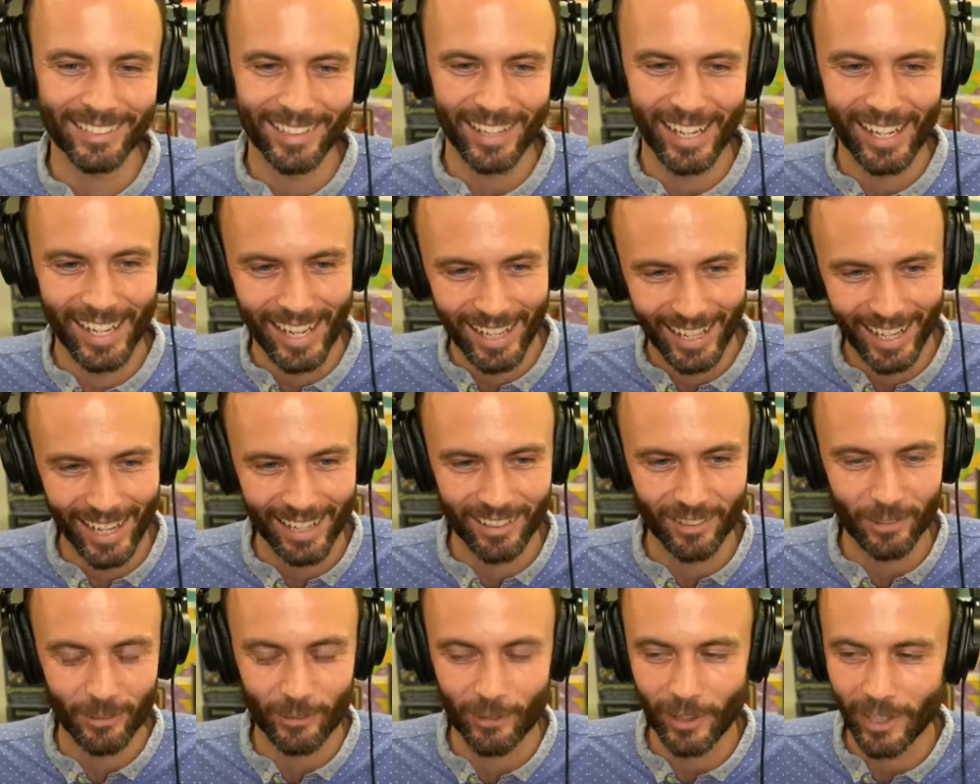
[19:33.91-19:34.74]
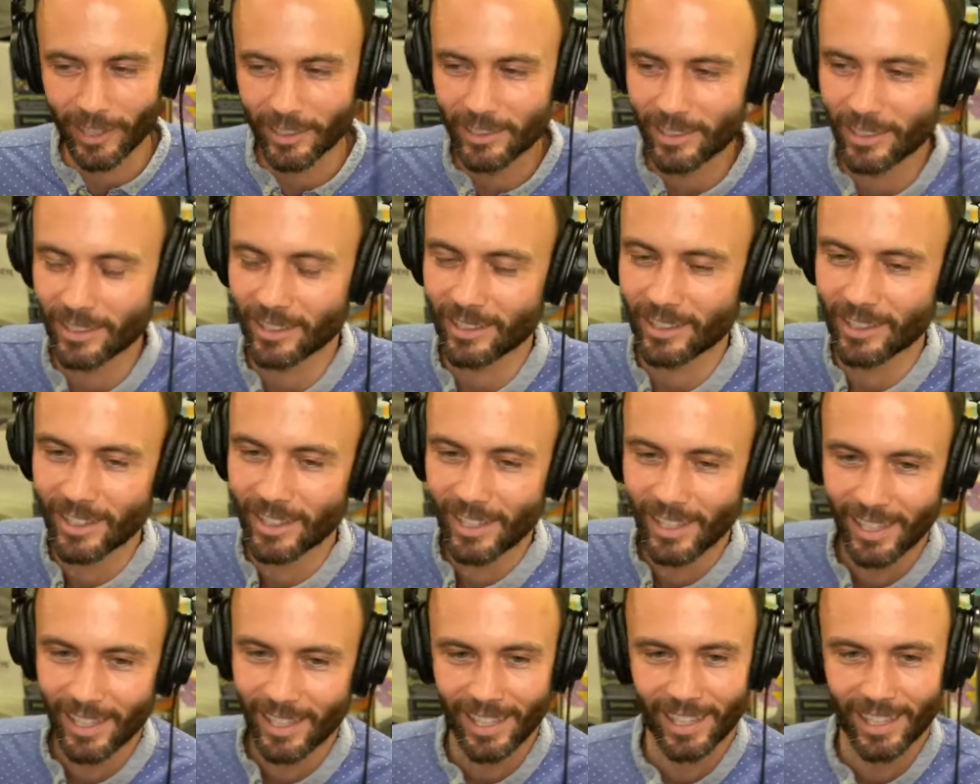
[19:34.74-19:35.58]
So I kind of had to rush, and
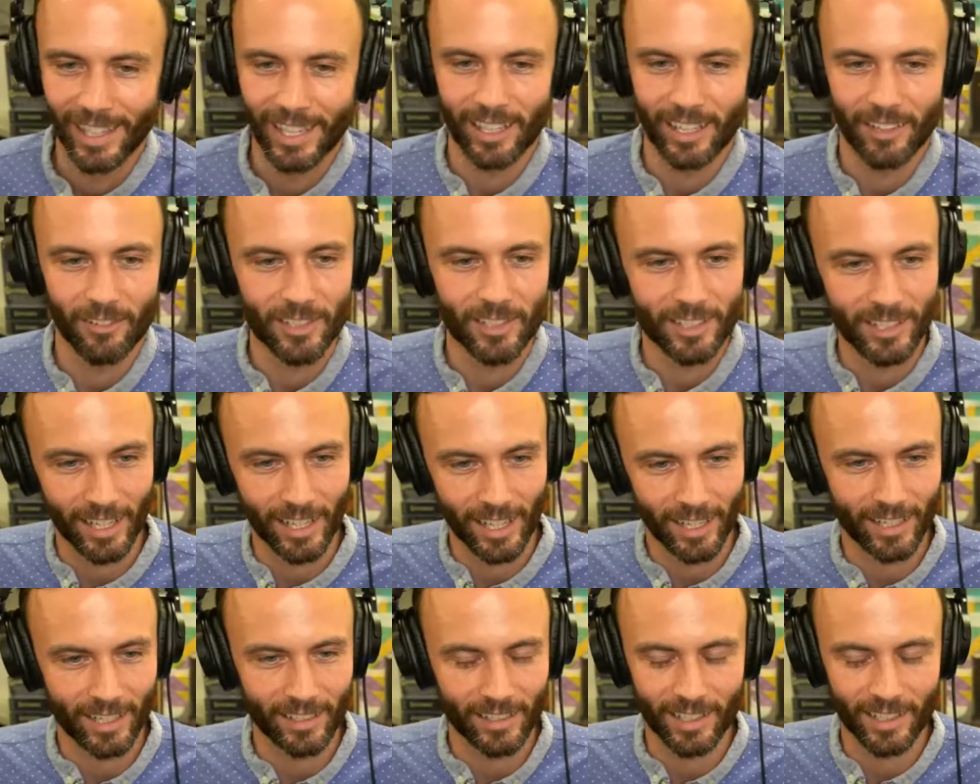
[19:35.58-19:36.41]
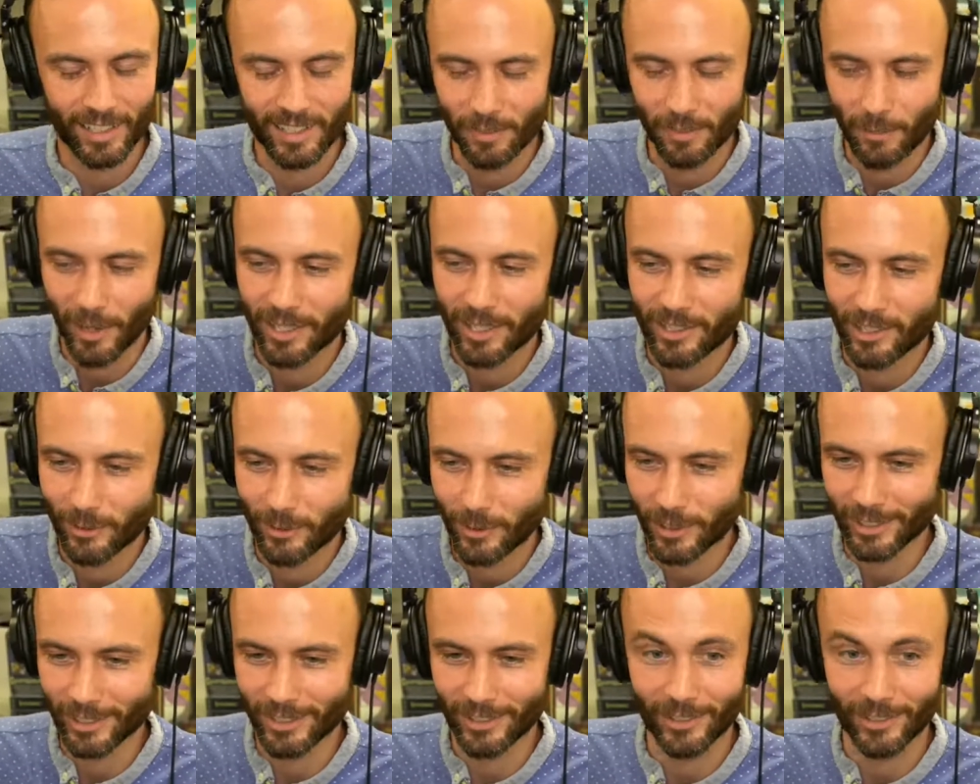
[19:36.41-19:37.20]
it was kind of some extra work.